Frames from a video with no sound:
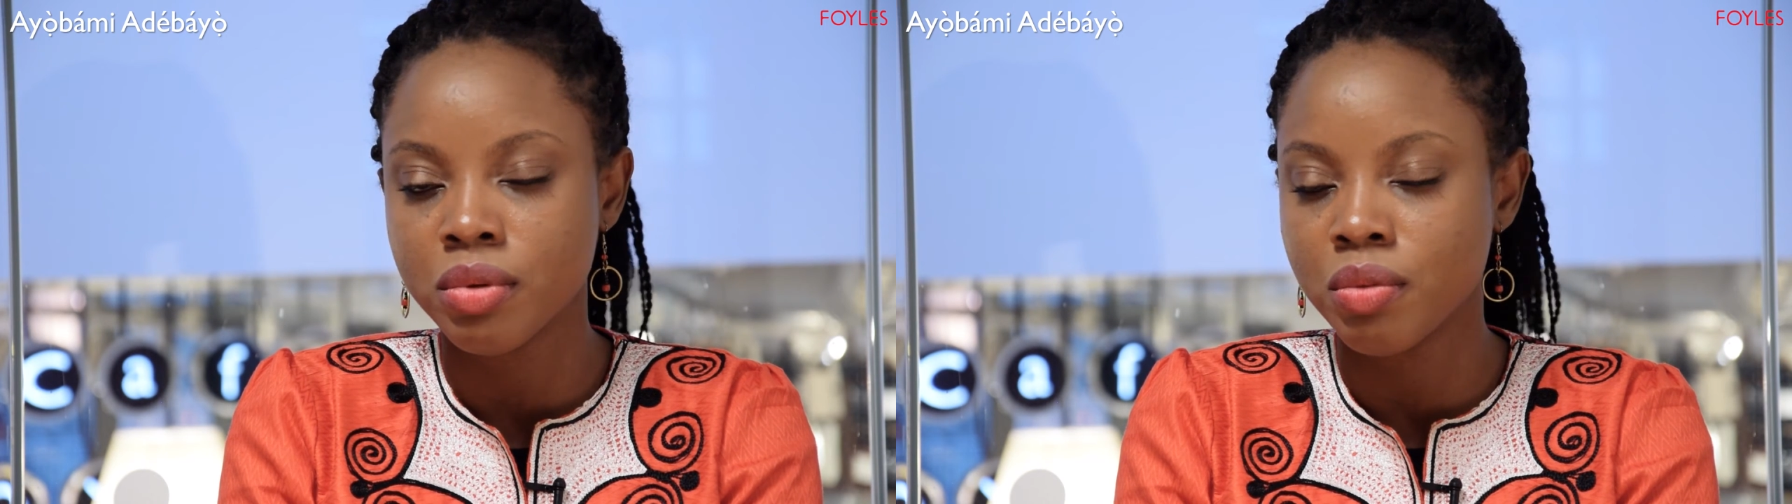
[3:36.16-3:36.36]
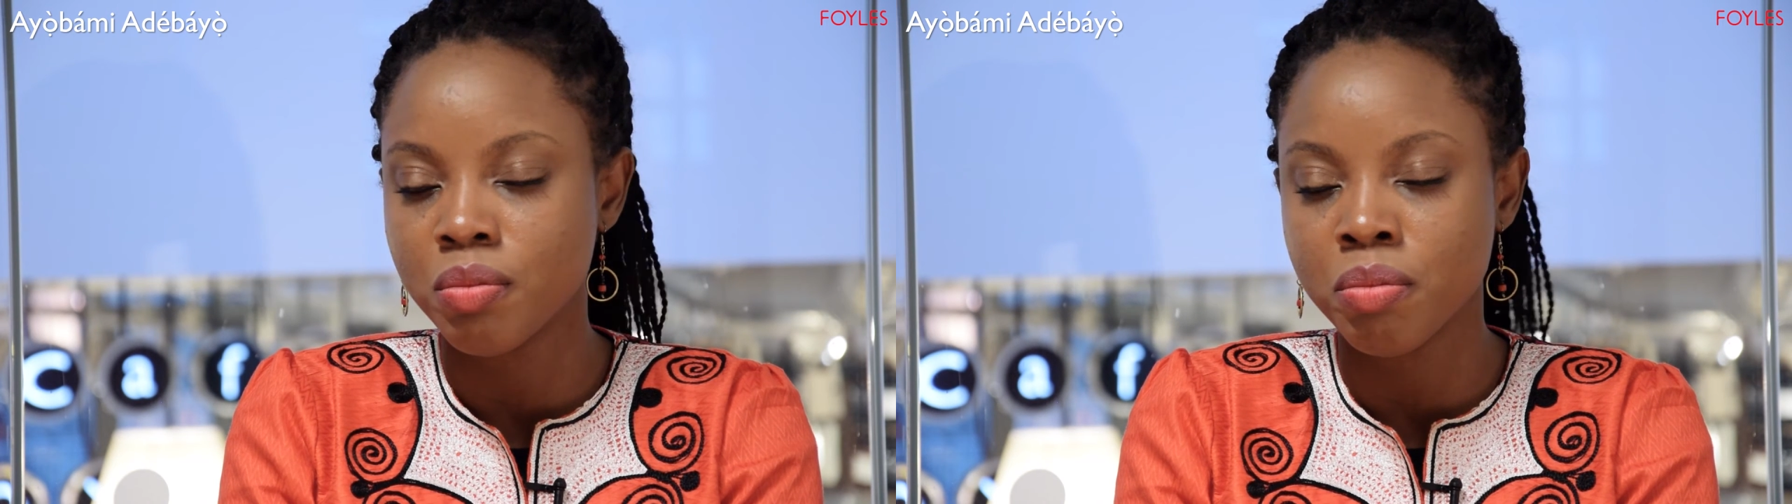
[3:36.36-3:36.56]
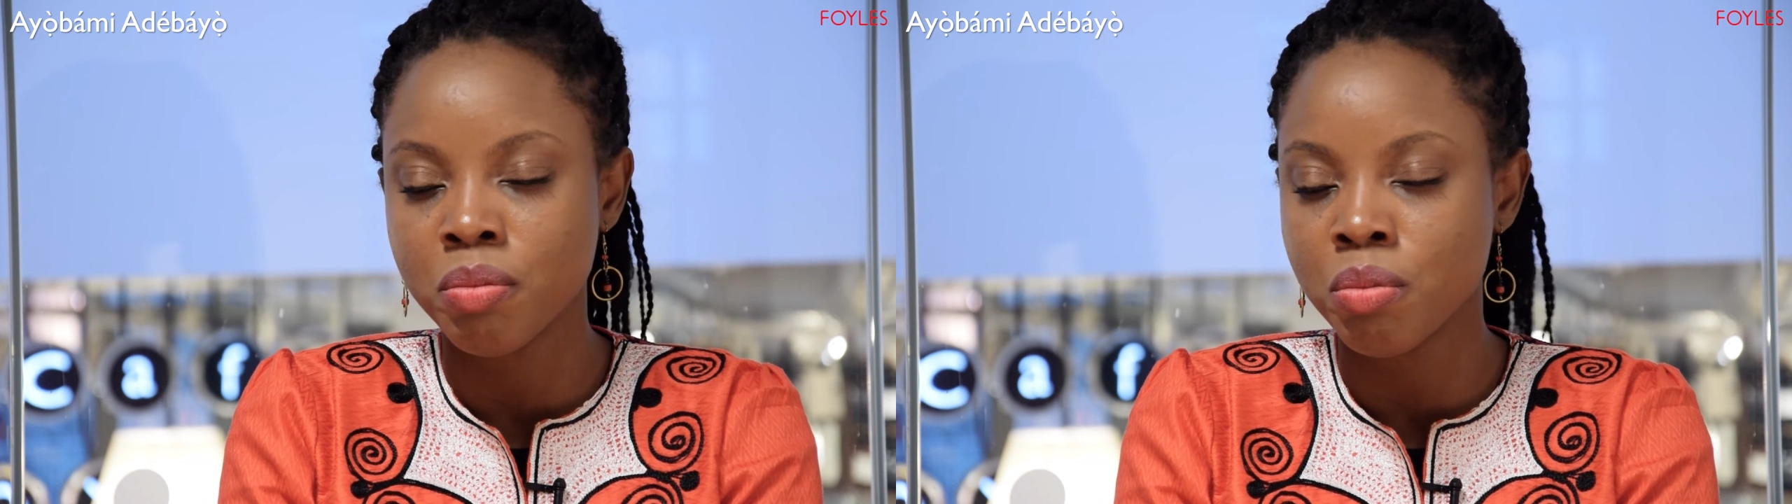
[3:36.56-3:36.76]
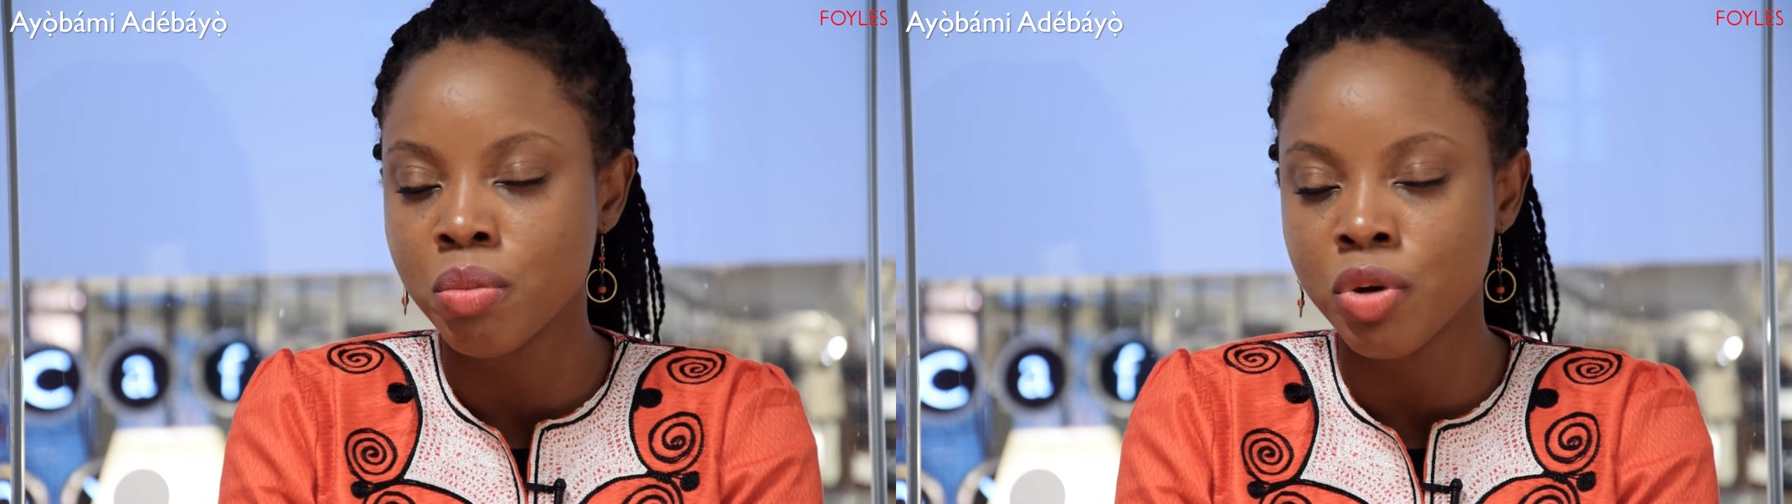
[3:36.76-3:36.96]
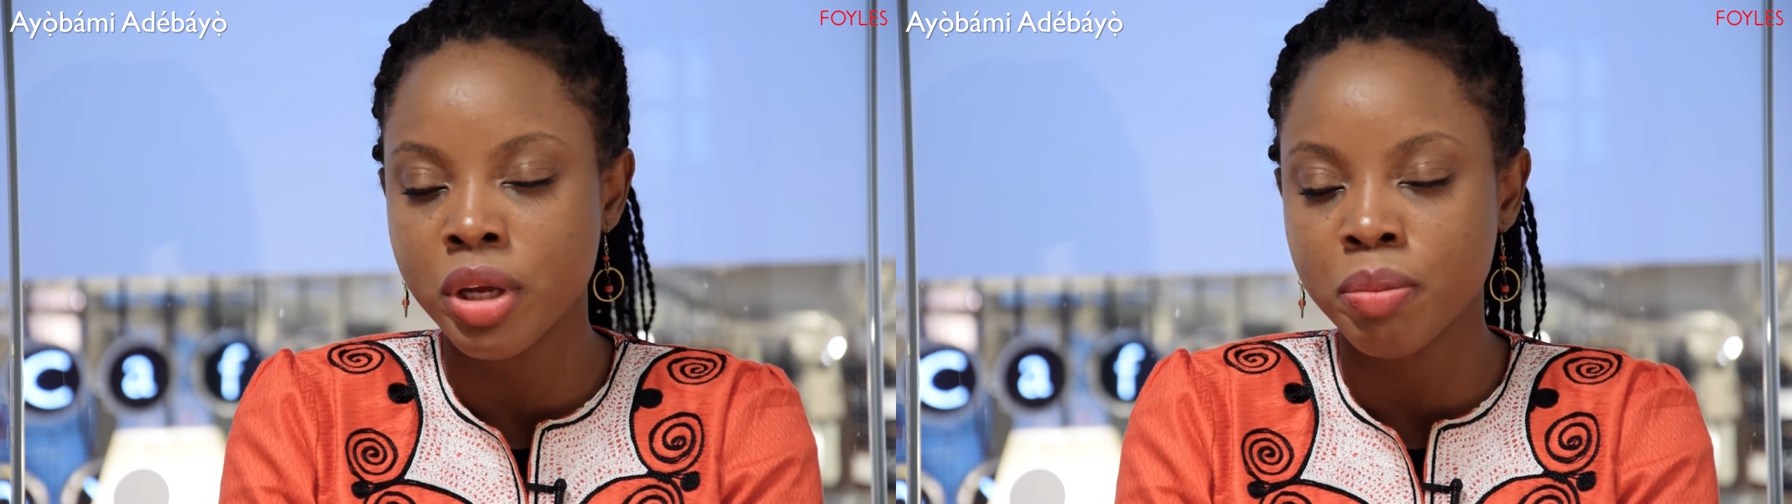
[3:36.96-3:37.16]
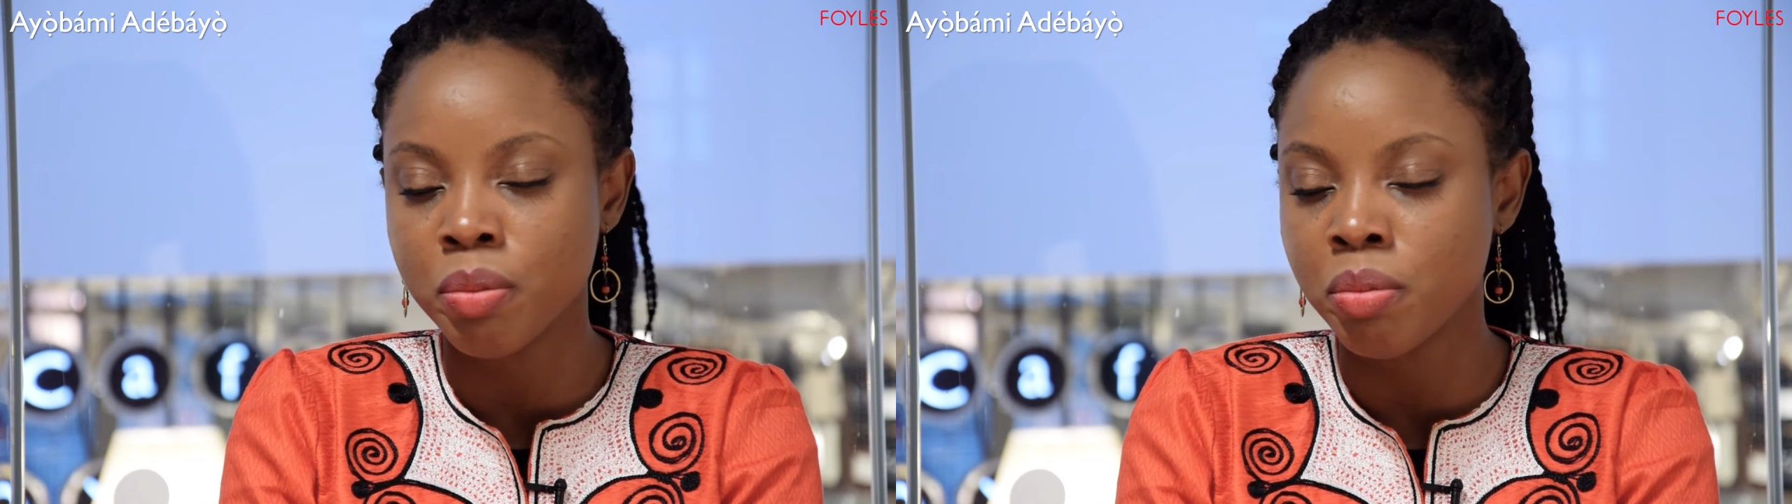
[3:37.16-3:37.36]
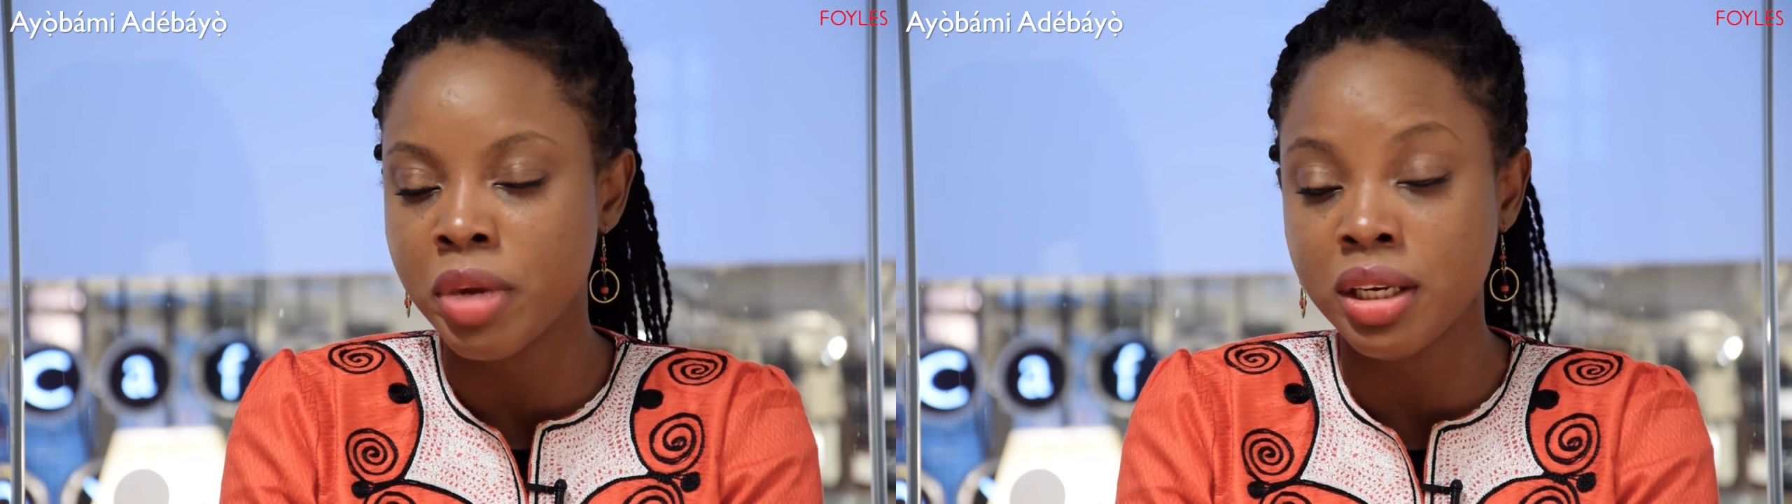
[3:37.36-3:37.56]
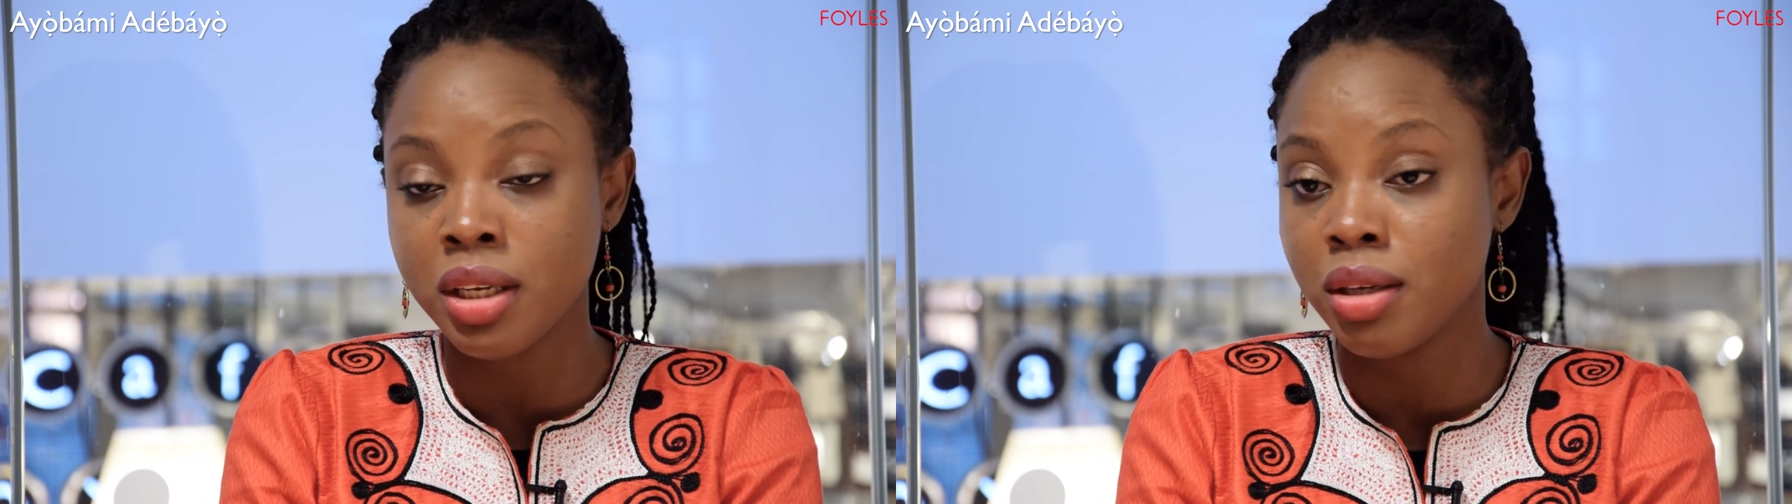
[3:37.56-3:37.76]

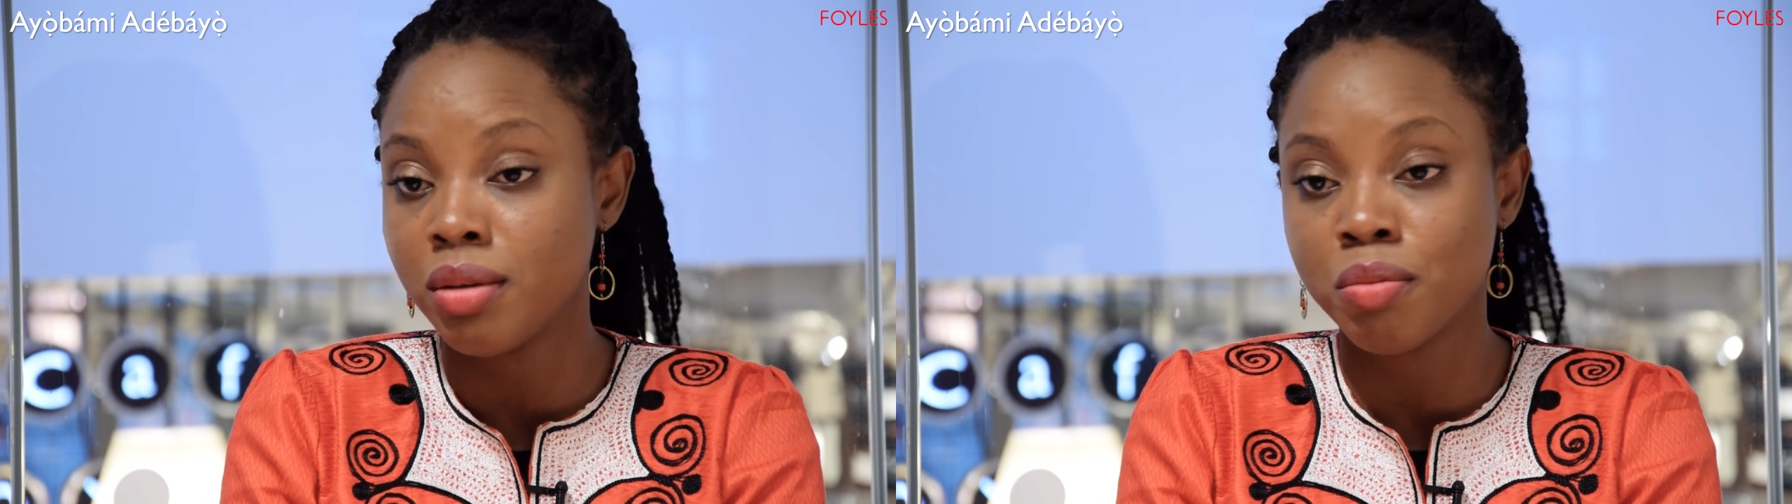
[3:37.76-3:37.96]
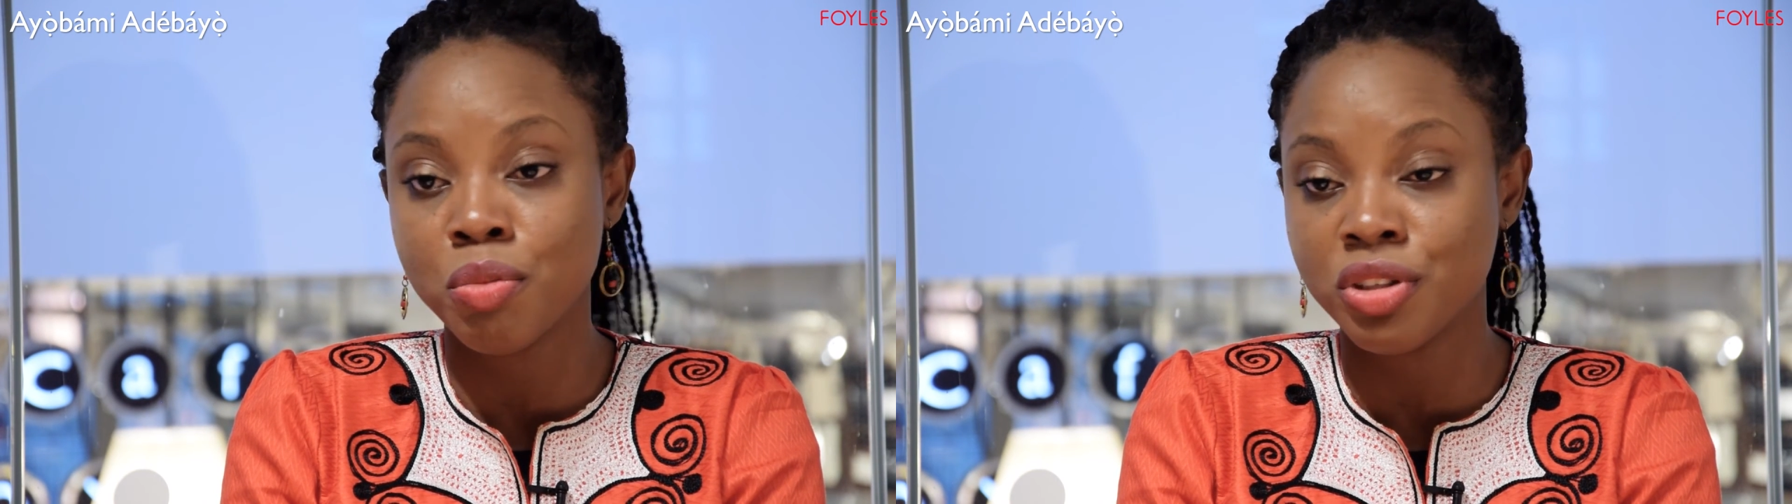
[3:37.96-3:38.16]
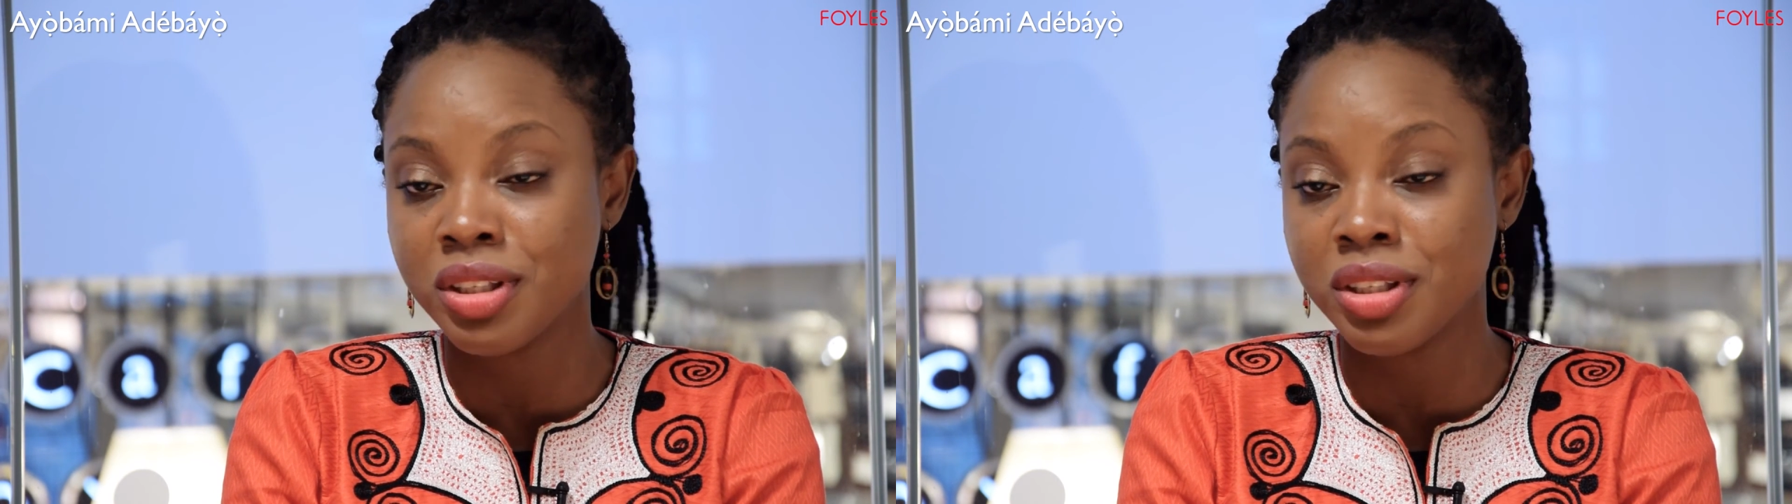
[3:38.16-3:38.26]
most